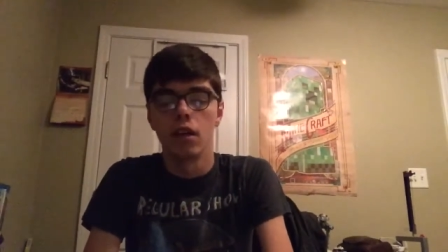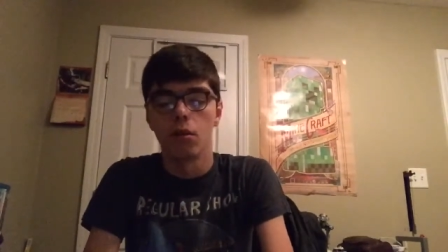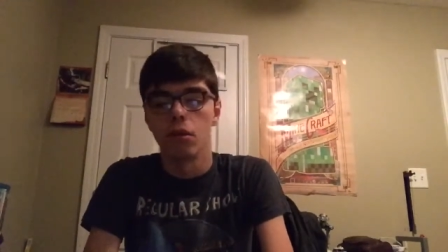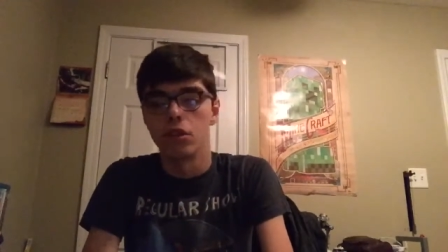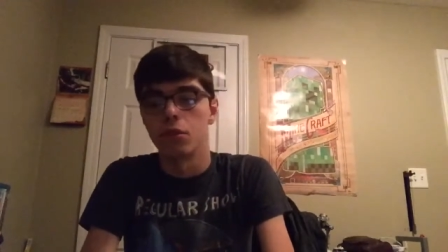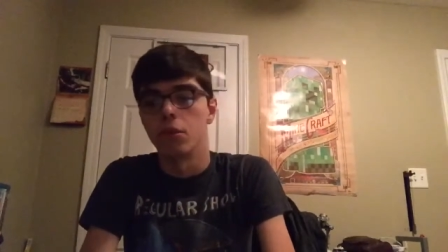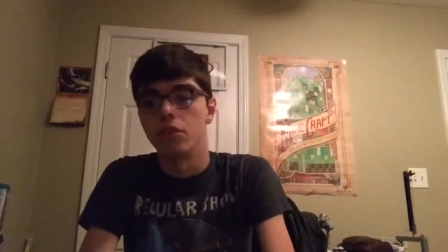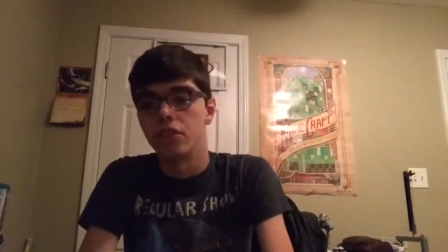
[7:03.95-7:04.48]

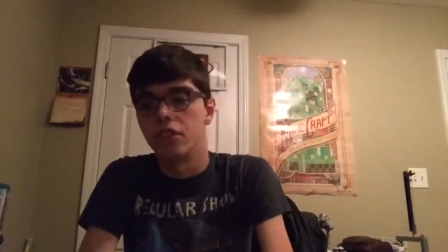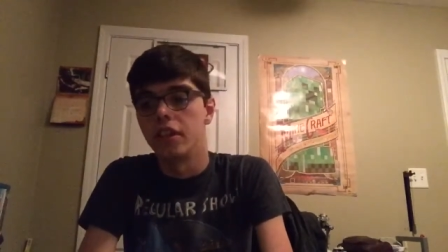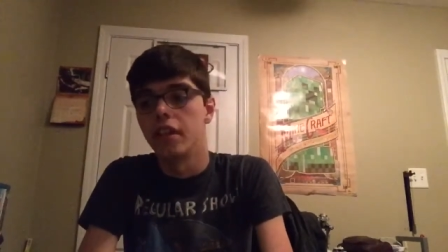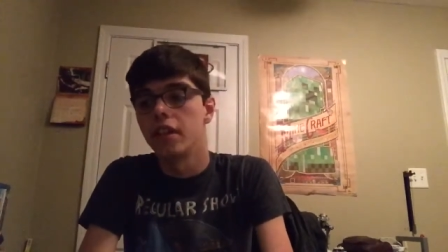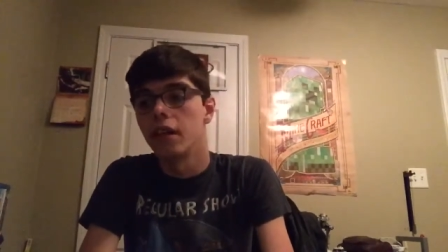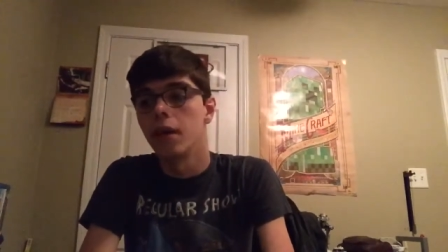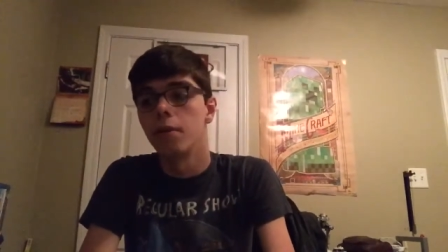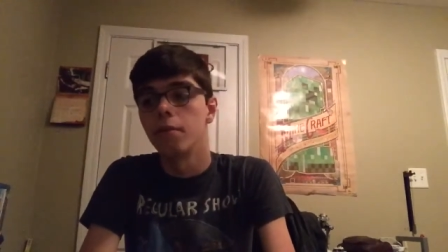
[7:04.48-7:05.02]
which was
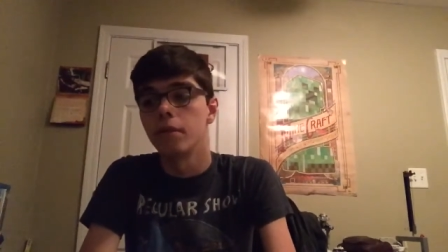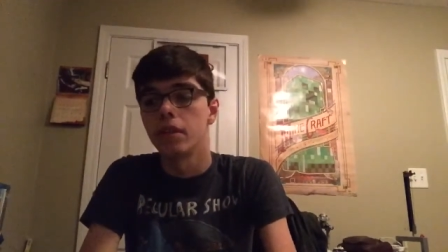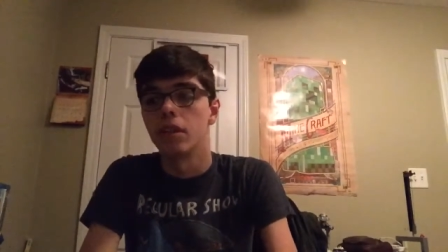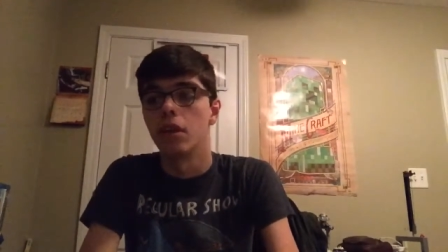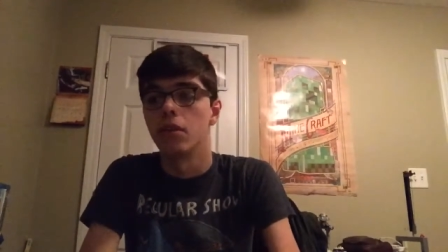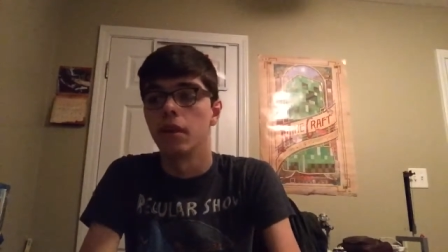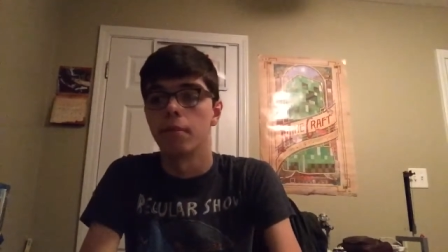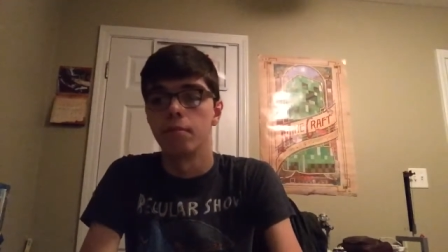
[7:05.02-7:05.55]
Jenna,
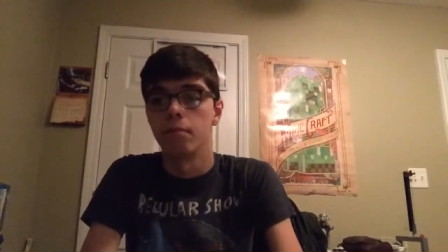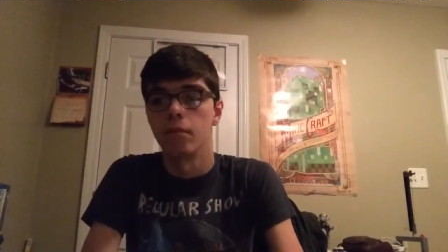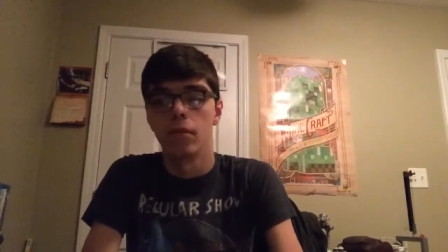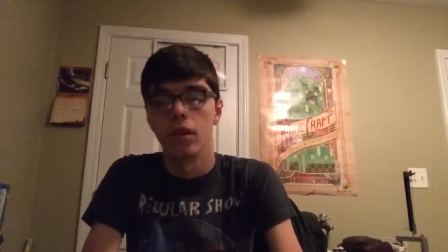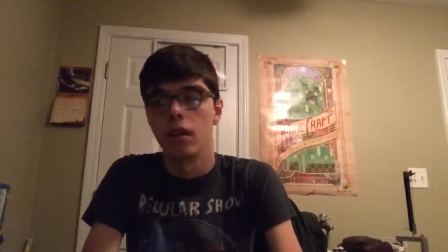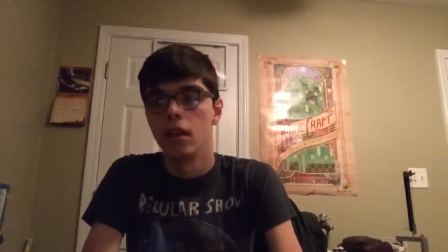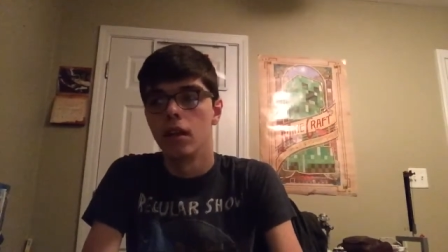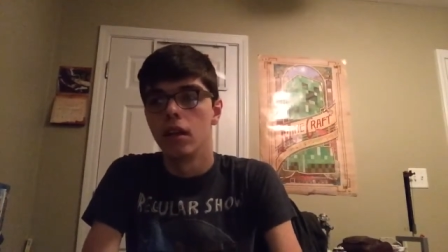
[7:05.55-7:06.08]

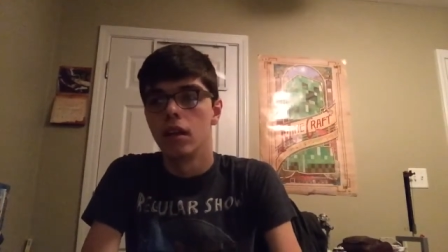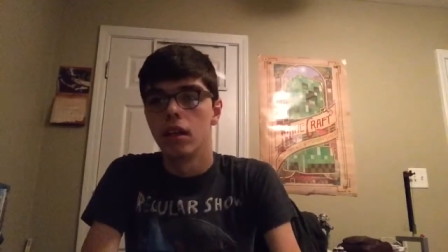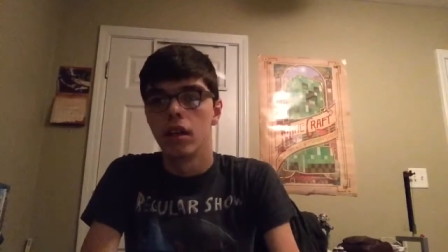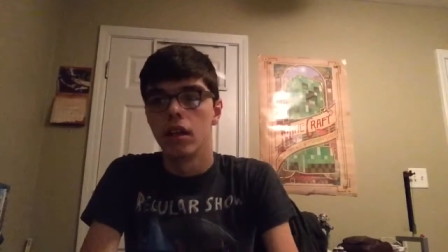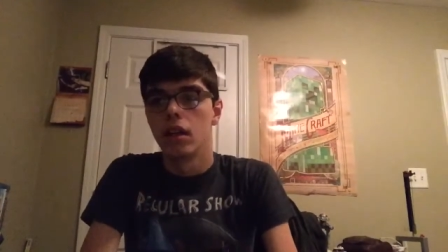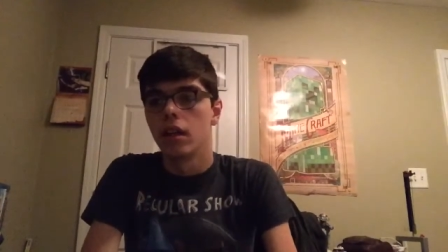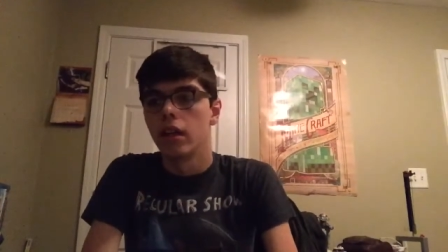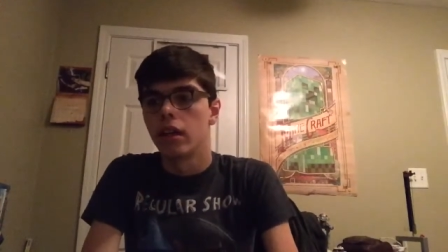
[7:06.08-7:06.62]

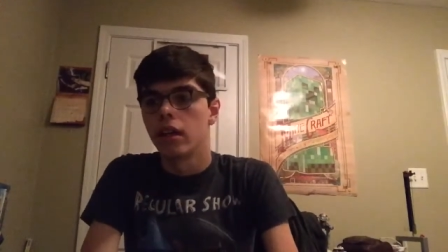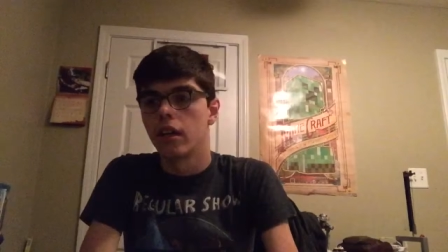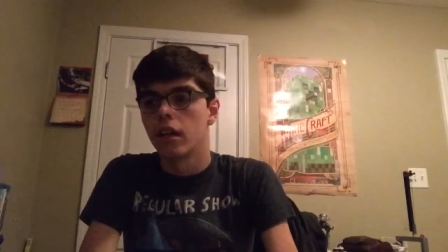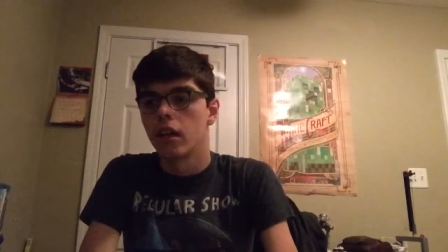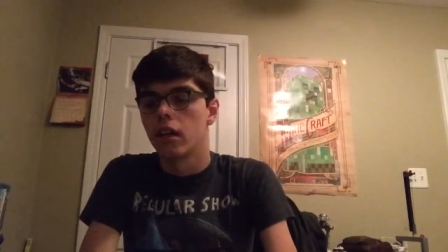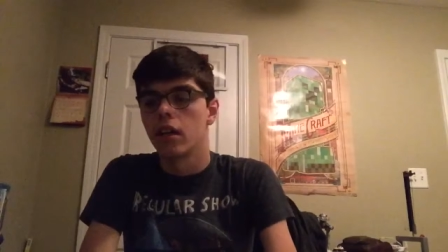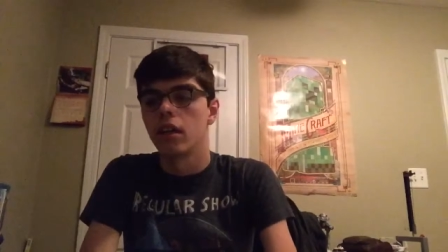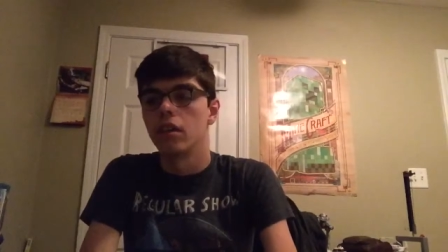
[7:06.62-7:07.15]

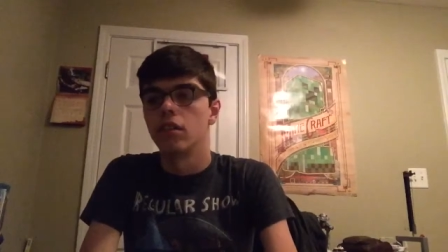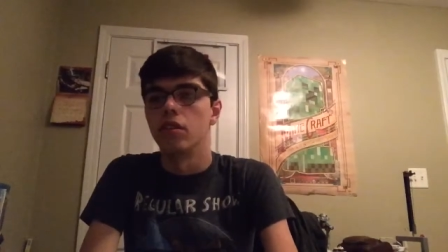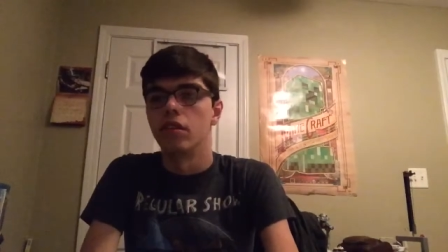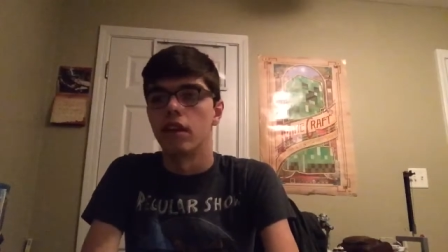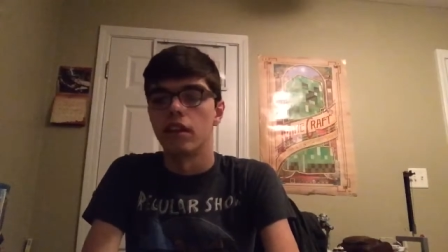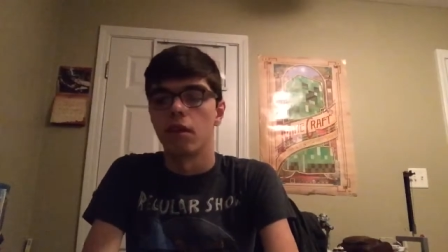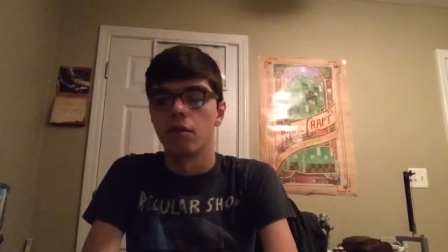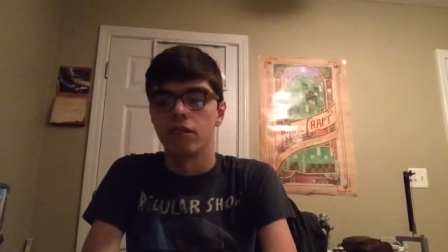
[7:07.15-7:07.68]

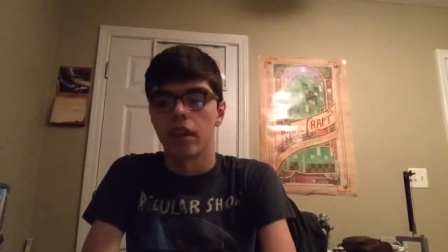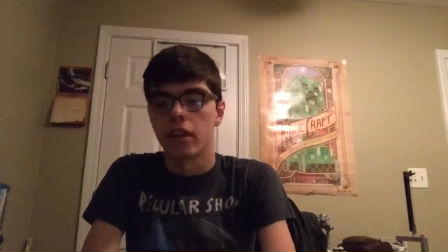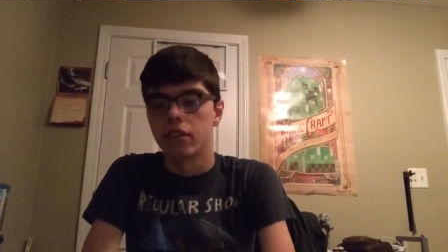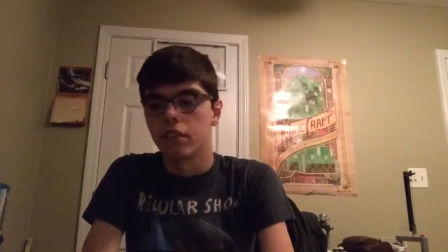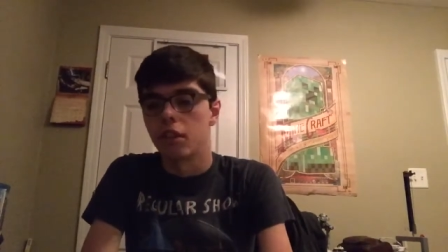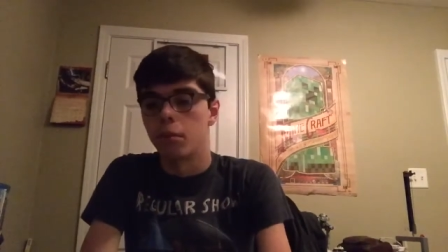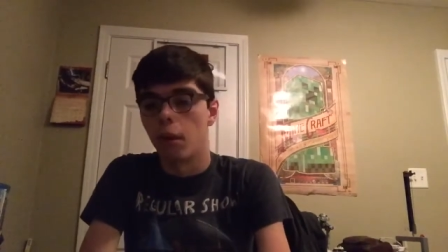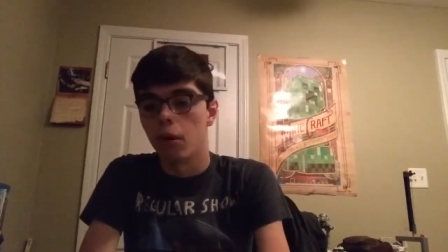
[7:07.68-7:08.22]
that was like
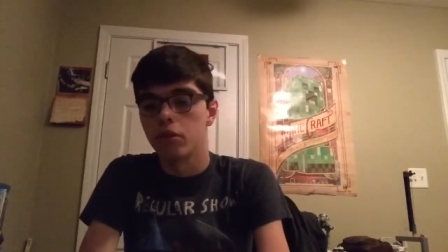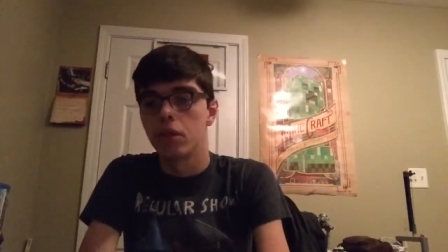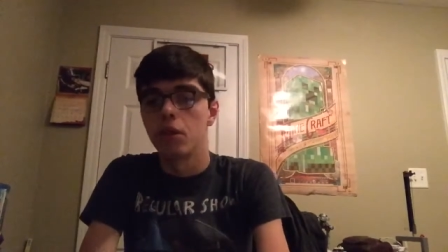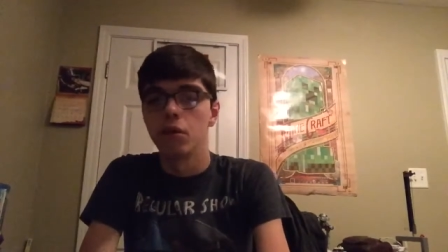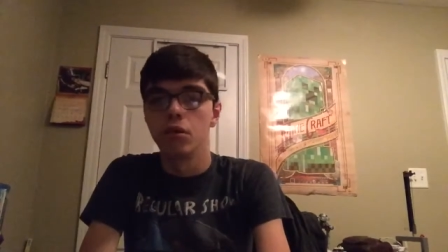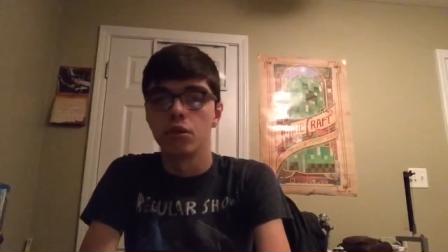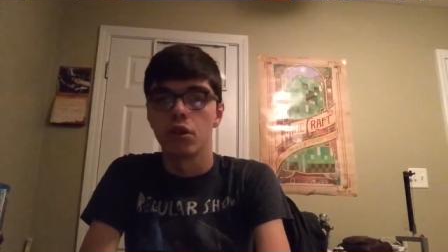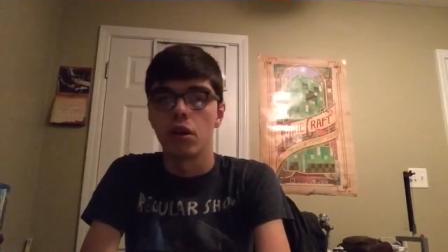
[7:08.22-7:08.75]
Shirley
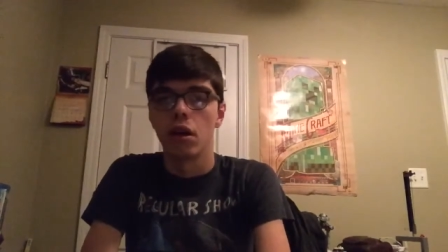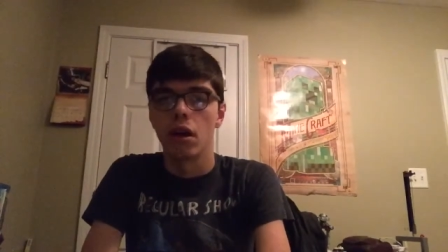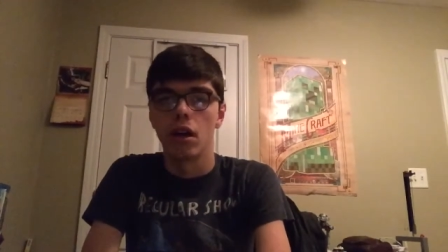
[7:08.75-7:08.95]
Balto's